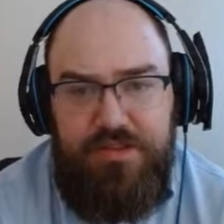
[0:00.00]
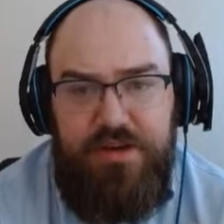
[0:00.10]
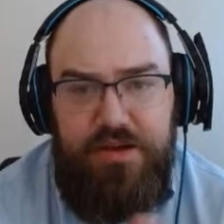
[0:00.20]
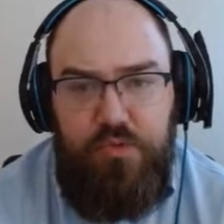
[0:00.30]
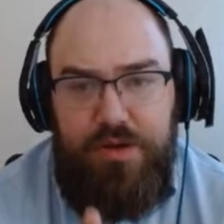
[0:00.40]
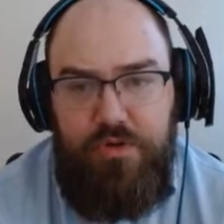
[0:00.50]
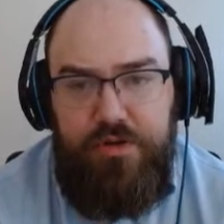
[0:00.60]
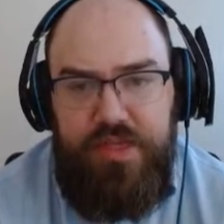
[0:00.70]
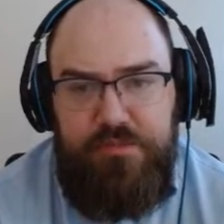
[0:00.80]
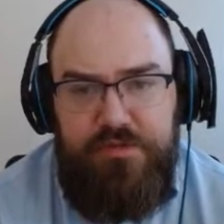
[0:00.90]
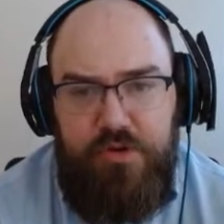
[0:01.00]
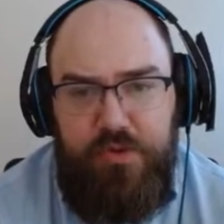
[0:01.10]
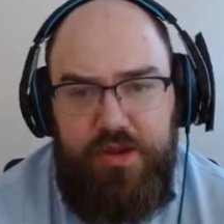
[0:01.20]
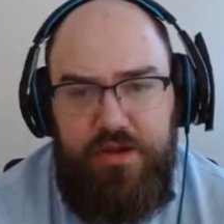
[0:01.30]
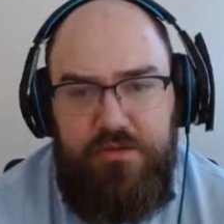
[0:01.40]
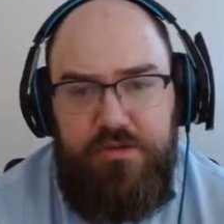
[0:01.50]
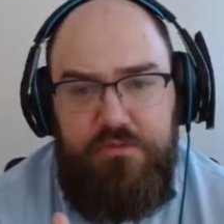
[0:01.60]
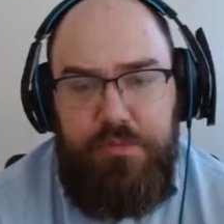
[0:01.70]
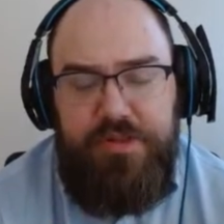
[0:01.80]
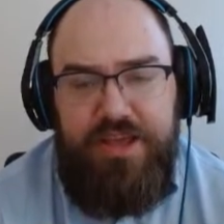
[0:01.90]
Let's try one more thing before we go.
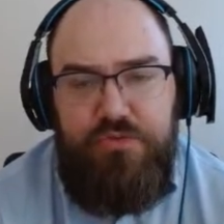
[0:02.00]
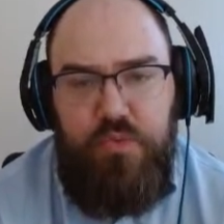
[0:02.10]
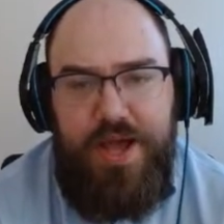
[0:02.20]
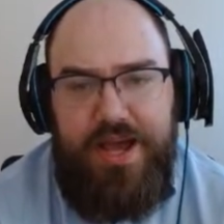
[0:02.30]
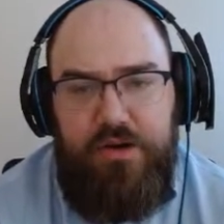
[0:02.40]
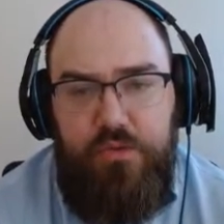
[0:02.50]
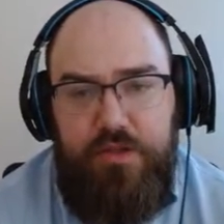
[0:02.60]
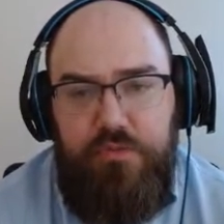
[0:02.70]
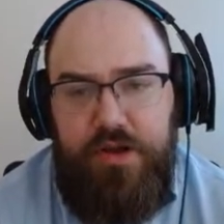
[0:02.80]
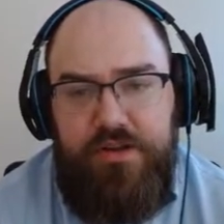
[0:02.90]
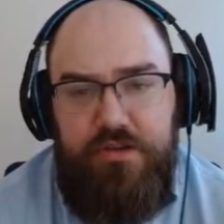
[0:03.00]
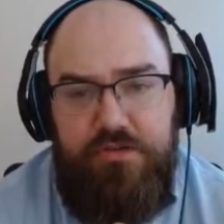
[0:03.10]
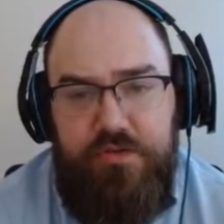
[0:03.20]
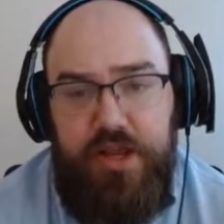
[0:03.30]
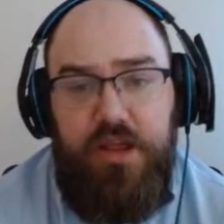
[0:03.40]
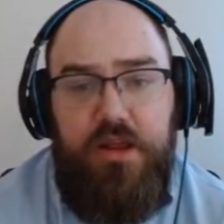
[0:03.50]
Replace wow with 1 2 3.